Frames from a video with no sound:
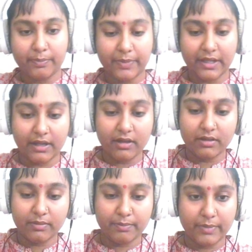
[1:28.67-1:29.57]

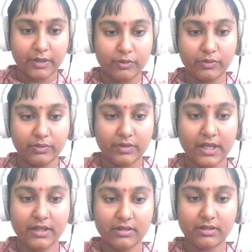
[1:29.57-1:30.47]
Paramiko,
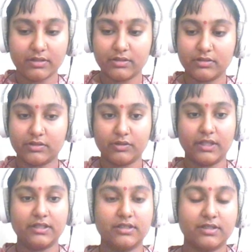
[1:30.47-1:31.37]
right?
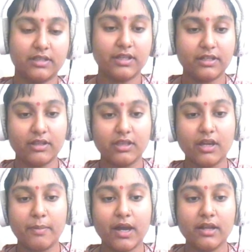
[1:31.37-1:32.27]
Let's hit the
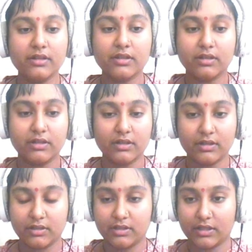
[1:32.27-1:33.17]
command.
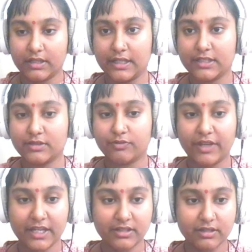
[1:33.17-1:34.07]
Let's
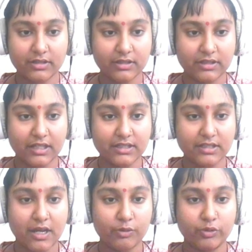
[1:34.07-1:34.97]
wait till it gets
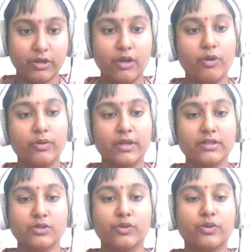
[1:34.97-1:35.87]
downloaded. Okay,
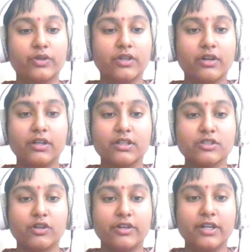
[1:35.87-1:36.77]
so here it is
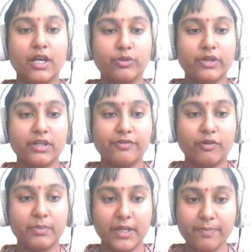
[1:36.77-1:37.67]
already downloaded
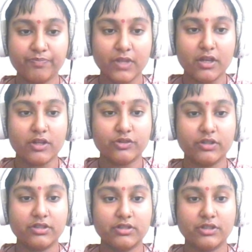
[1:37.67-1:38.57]
for me.
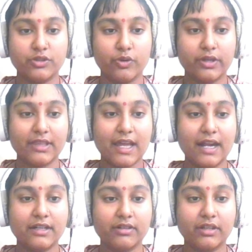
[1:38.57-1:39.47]
It's showing
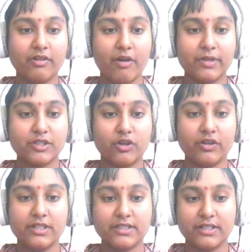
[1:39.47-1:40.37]
that requirements
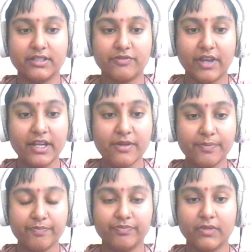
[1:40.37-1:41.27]
already satisfied.
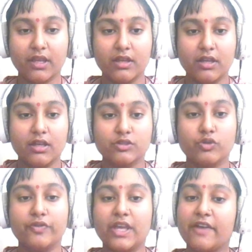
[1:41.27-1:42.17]

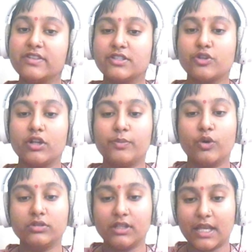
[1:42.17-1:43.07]
So we have installed
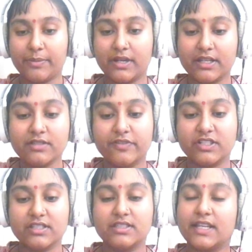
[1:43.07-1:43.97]
both the libraries, which
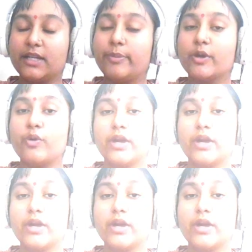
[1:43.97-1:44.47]
is Netmiko